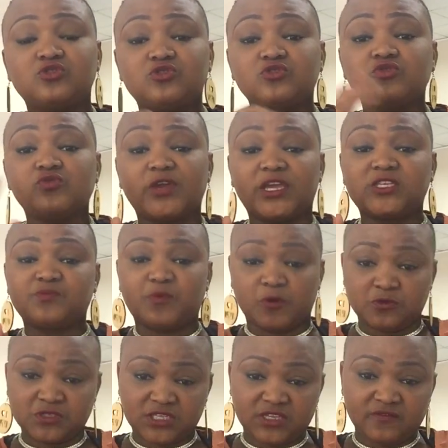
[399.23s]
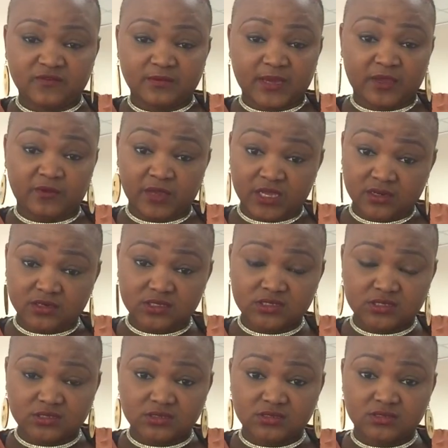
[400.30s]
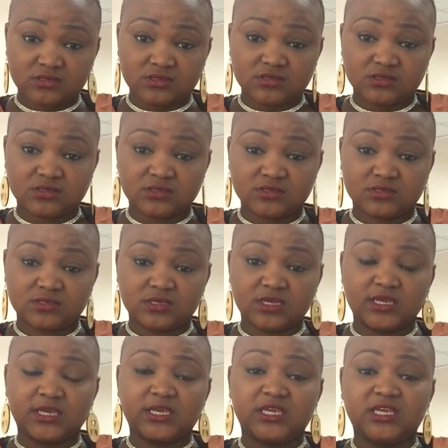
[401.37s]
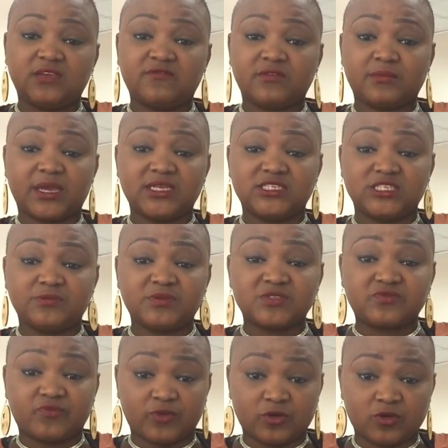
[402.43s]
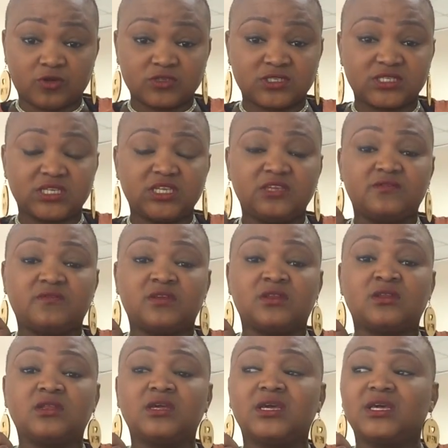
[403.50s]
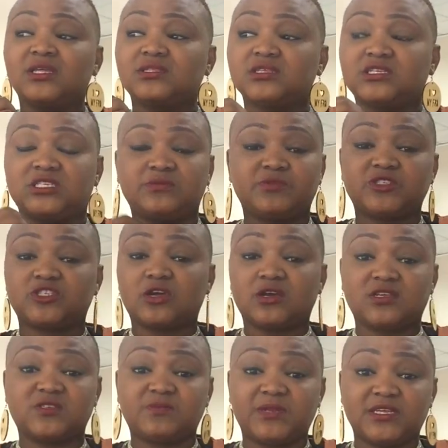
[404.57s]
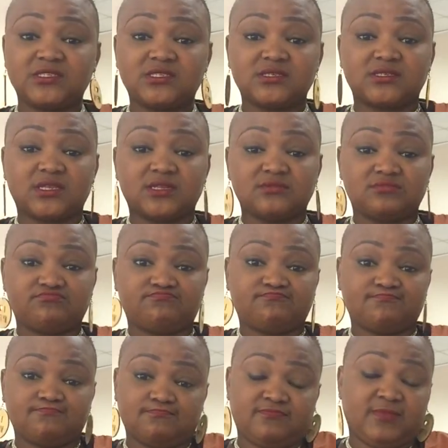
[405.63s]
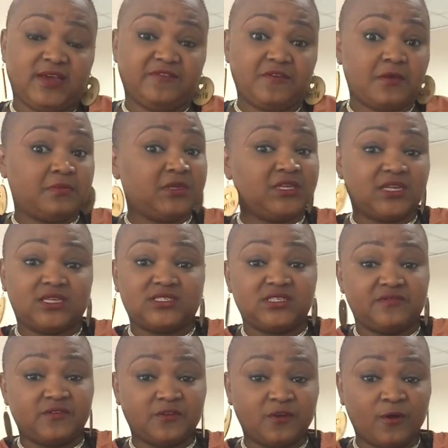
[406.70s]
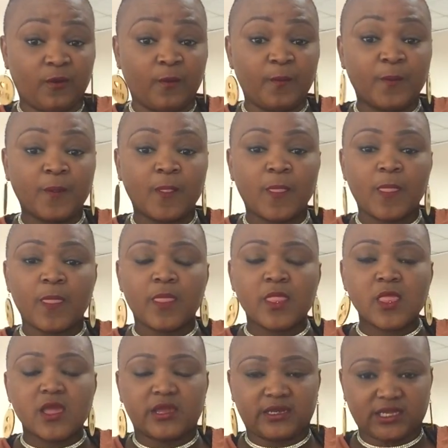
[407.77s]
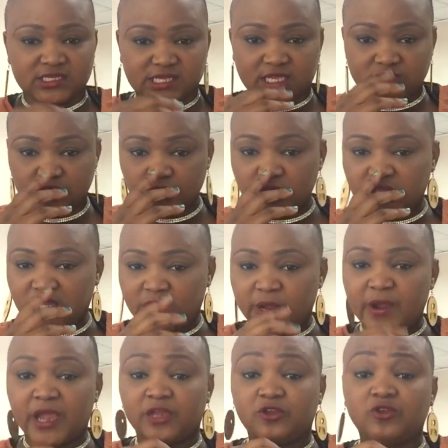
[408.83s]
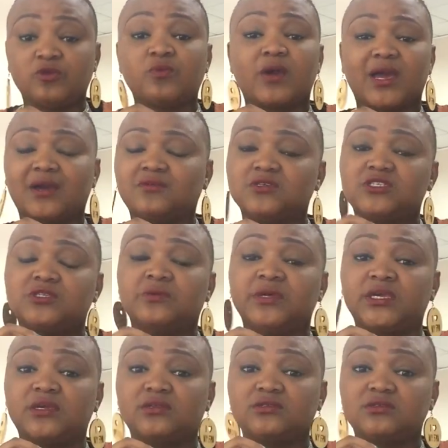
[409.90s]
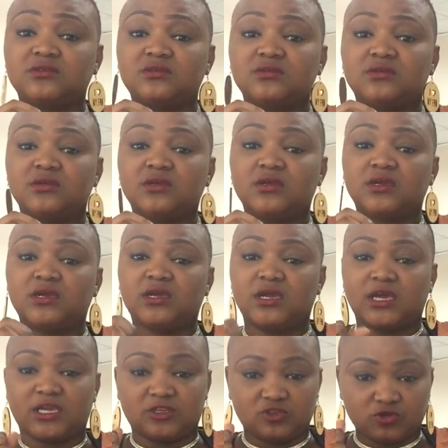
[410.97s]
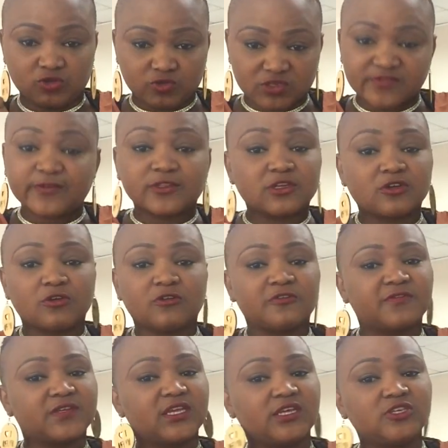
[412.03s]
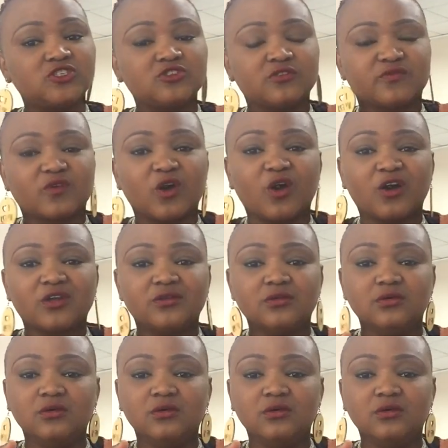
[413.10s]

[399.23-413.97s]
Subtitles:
to expose even my weaknesses, even my deepest flaws, even the deepest, darkest places that my family doesn't even know. And as I stood there, I knew why I was doing it. I knew it was for the glorification of God.